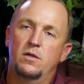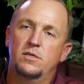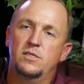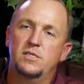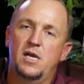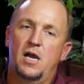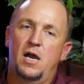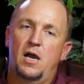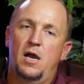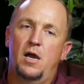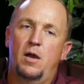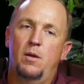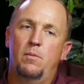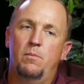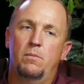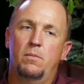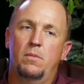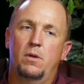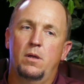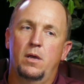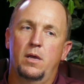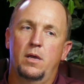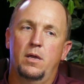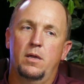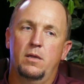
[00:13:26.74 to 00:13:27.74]
time,
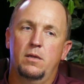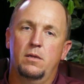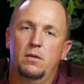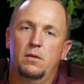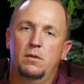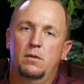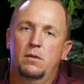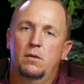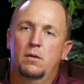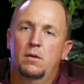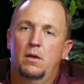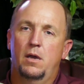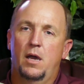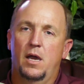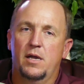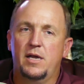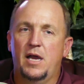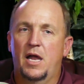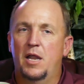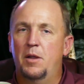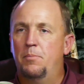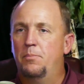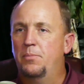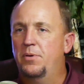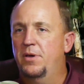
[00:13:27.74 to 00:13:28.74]
like, I
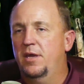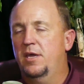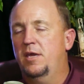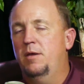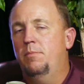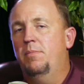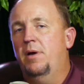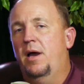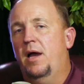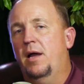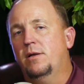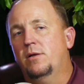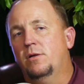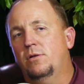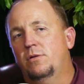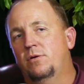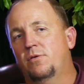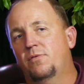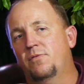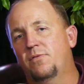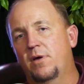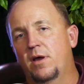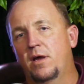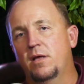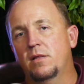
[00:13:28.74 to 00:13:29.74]
kind of piggybacked on their
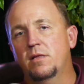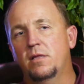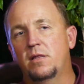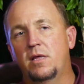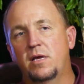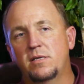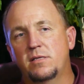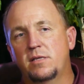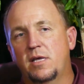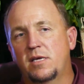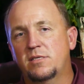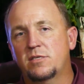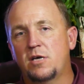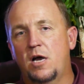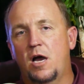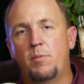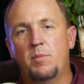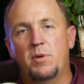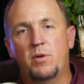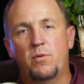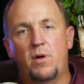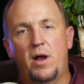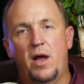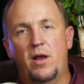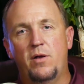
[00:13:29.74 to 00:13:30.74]
faith. And they taught
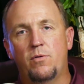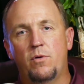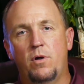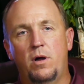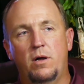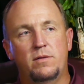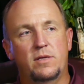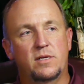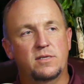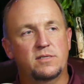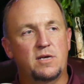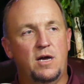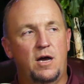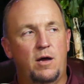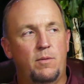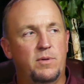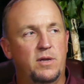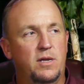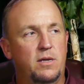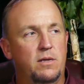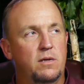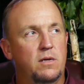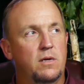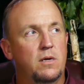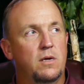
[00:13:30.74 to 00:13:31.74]
me right and wrong. They taught
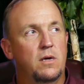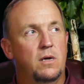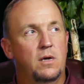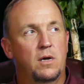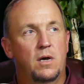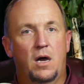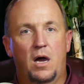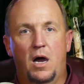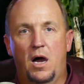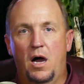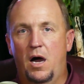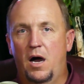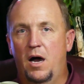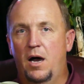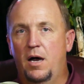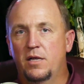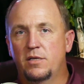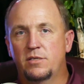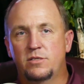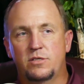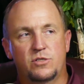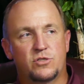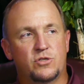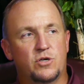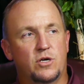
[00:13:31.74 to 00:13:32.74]
me
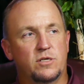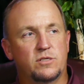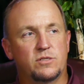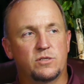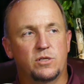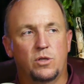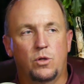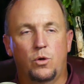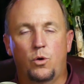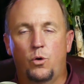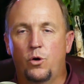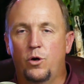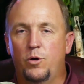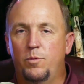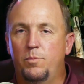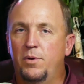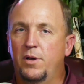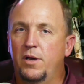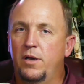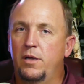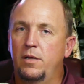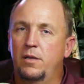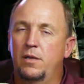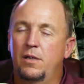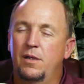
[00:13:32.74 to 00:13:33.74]
to trust the Lord.
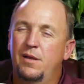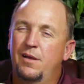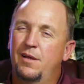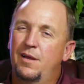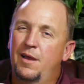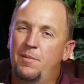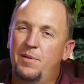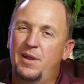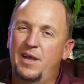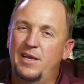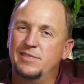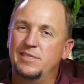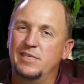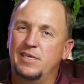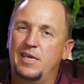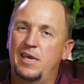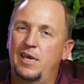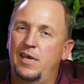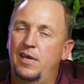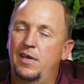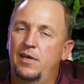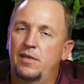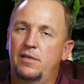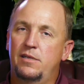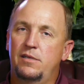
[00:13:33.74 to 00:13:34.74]
But, I mean, as a
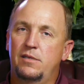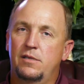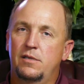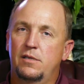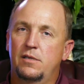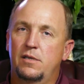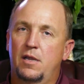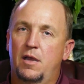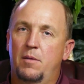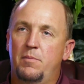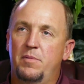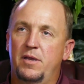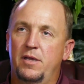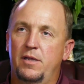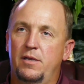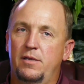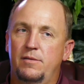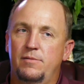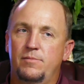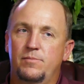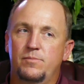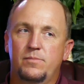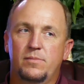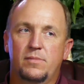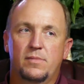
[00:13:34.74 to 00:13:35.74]
kid, I
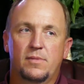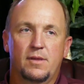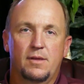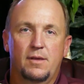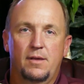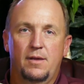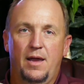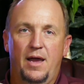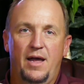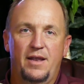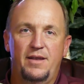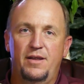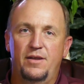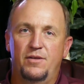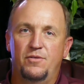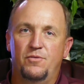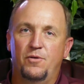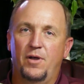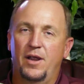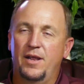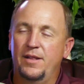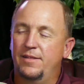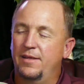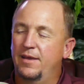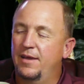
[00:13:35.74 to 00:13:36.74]
mean, I did
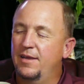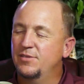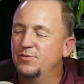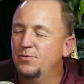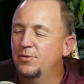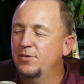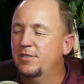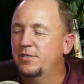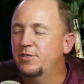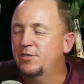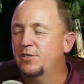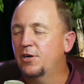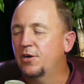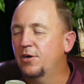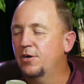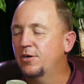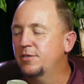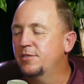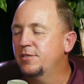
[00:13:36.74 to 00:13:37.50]
great things, went to church,